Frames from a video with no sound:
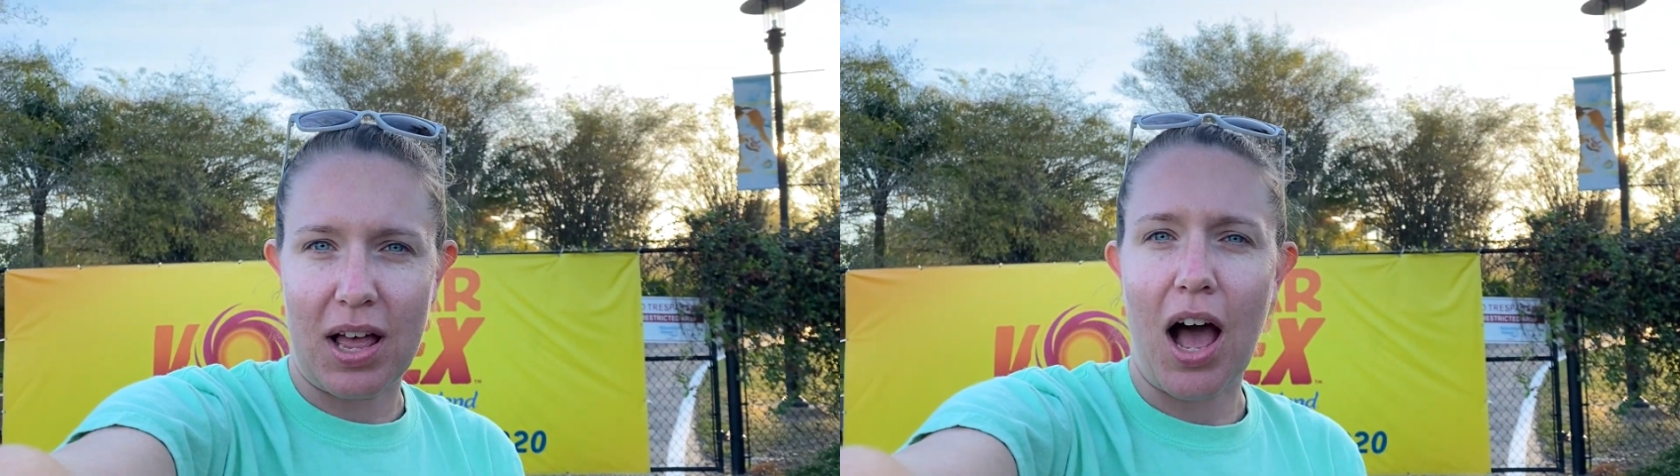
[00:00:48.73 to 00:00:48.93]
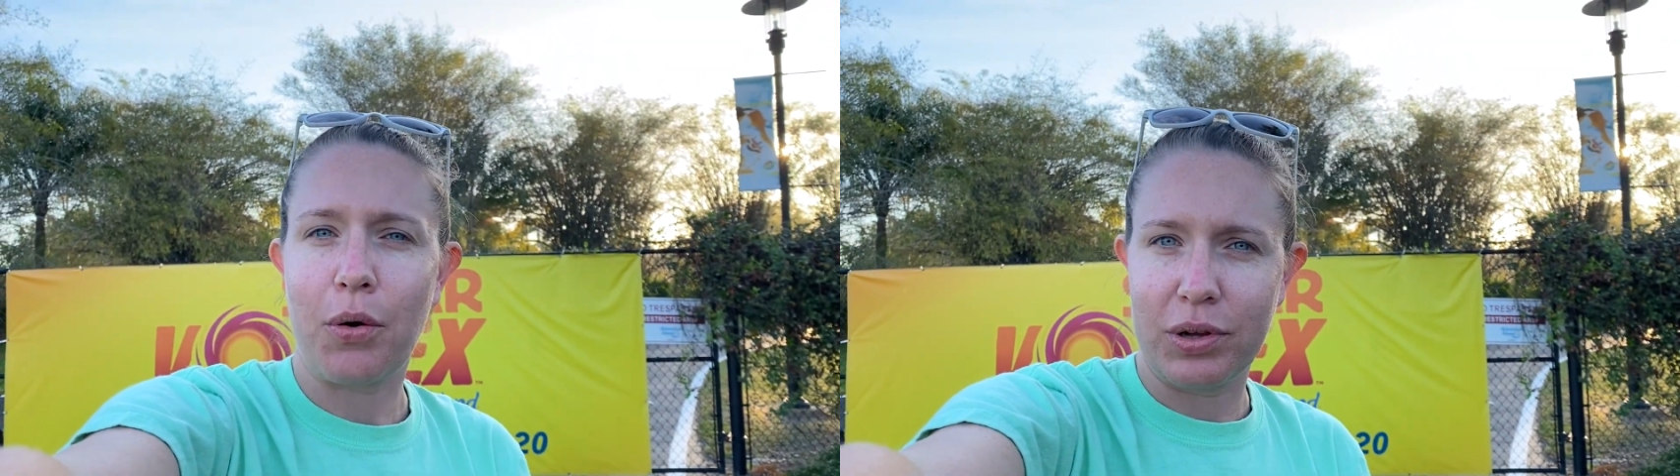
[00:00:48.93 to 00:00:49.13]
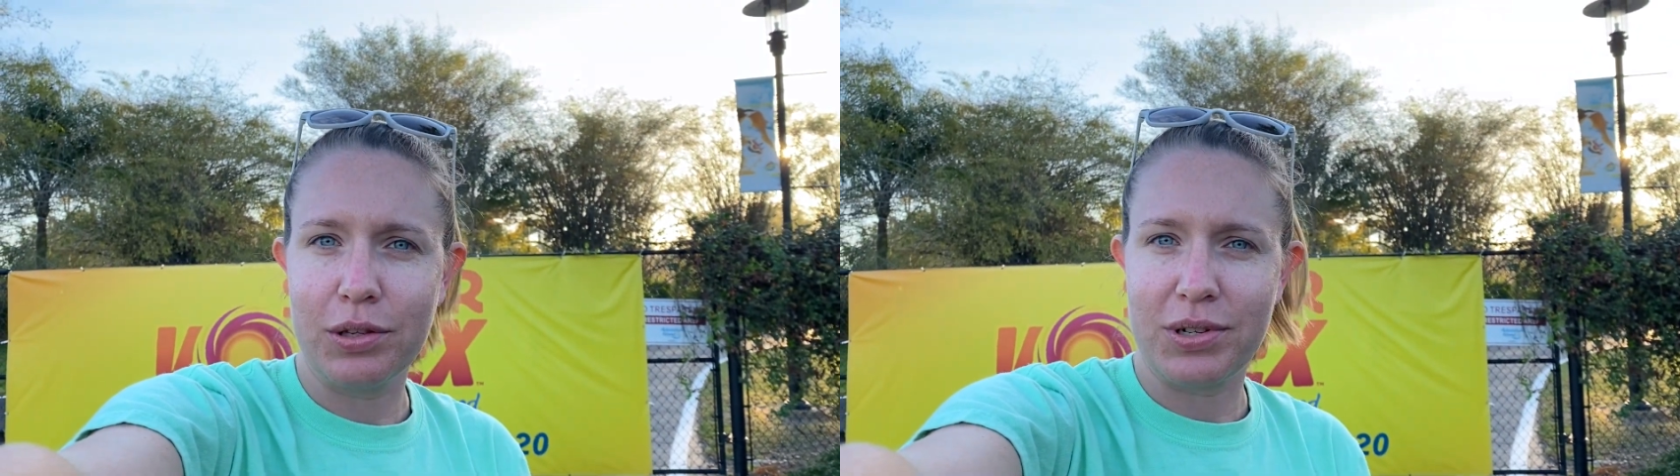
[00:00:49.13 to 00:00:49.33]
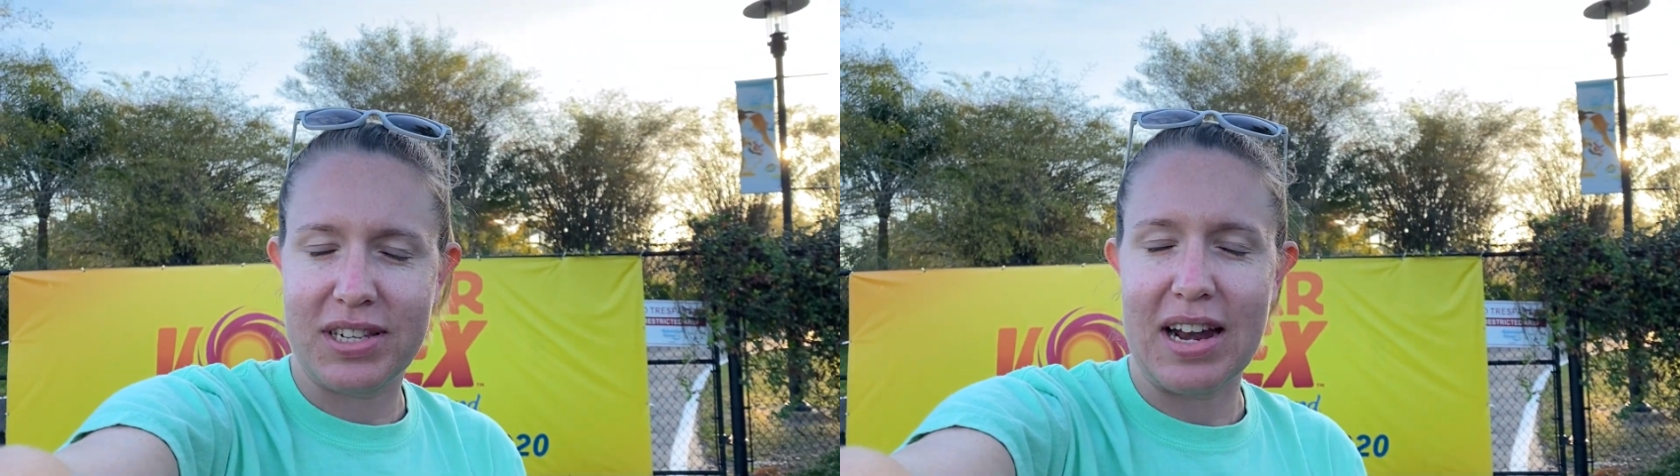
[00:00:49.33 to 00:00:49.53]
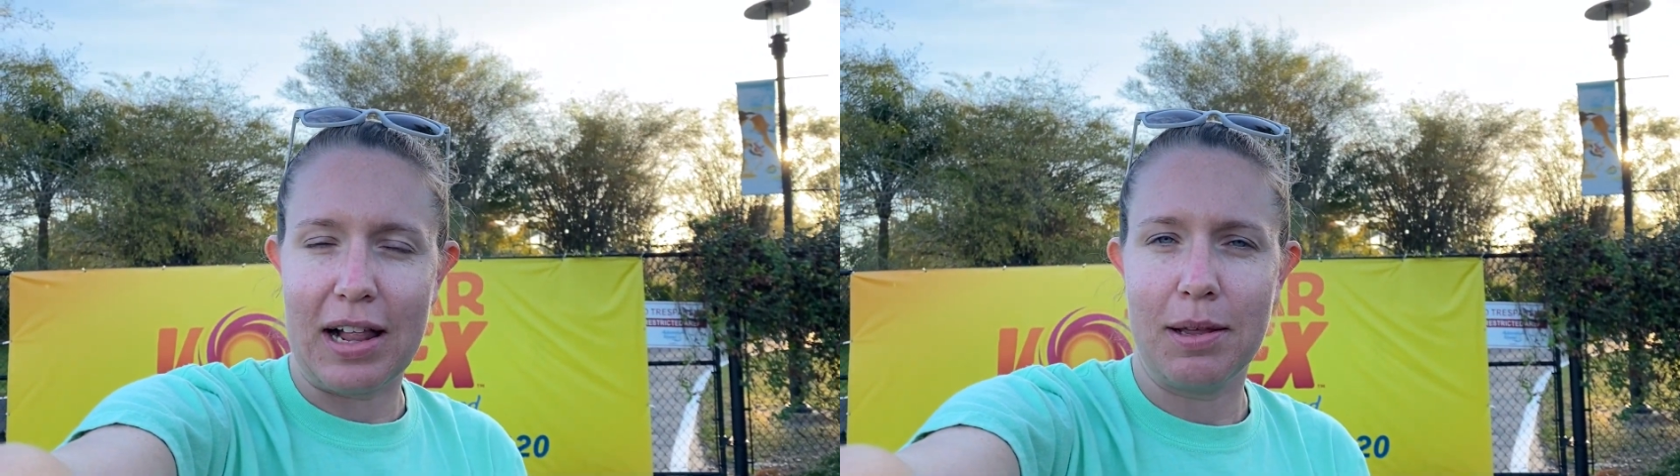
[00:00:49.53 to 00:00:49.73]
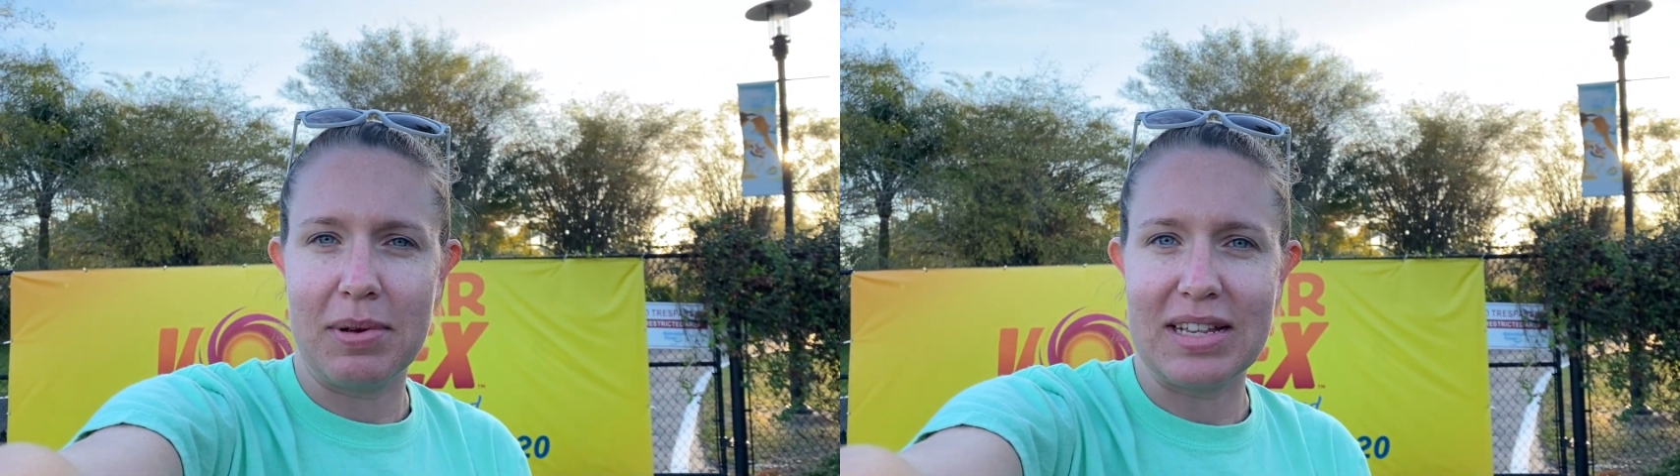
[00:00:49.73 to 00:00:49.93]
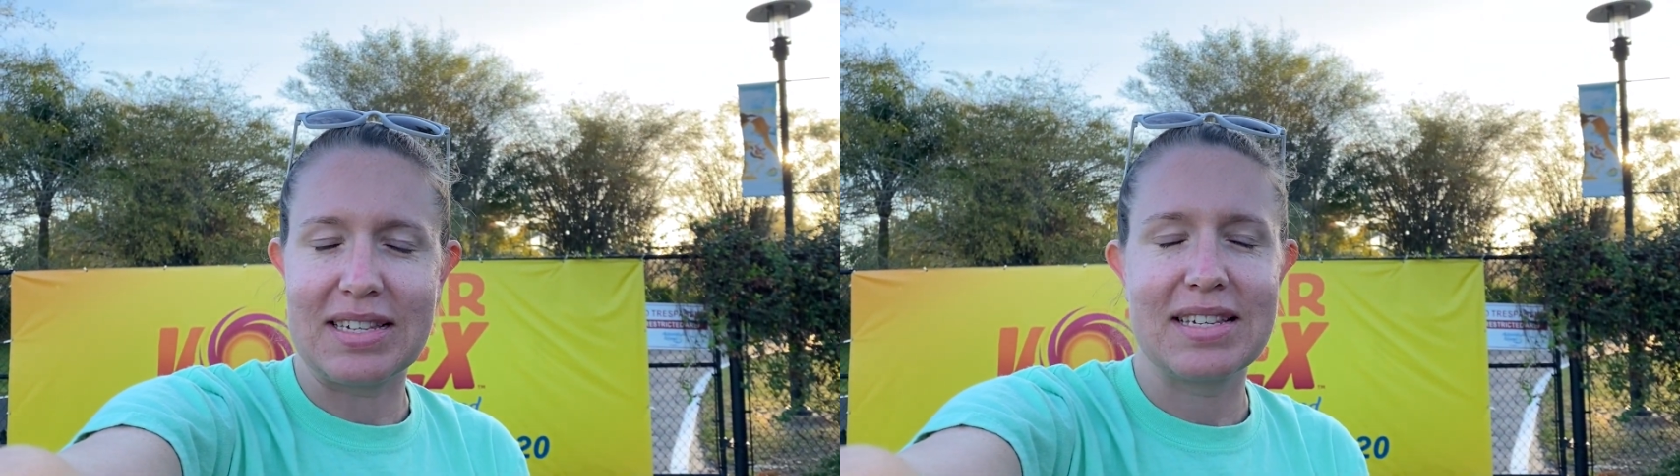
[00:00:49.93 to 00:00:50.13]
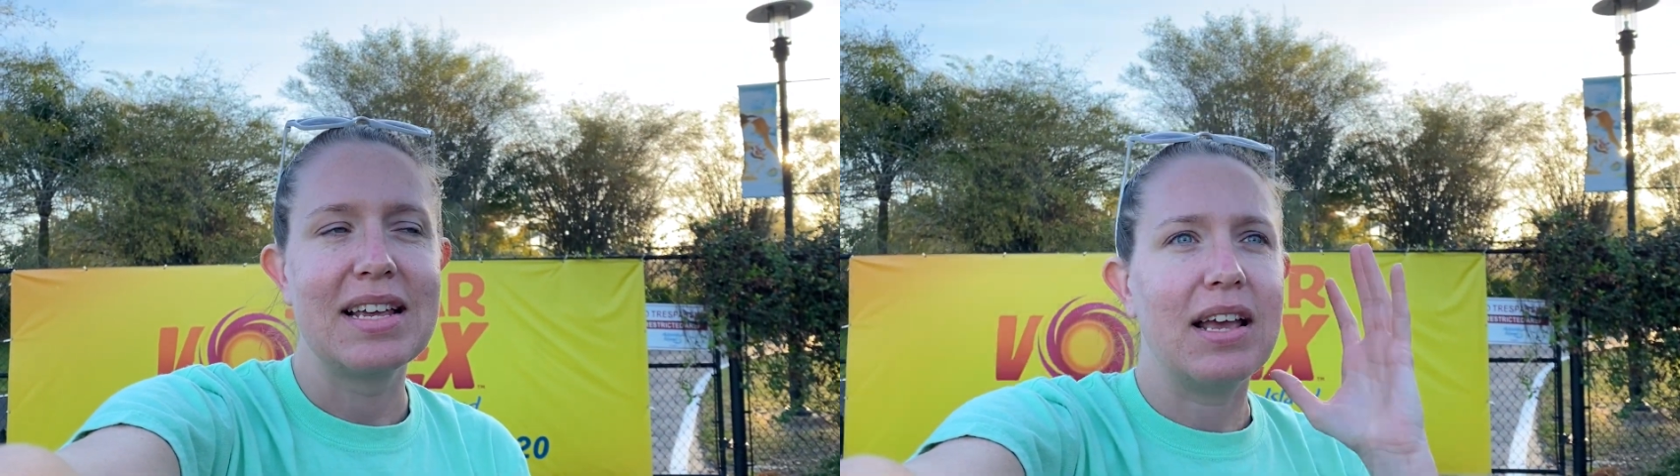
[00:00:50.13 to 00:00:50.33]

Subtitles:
AquaLucent elements.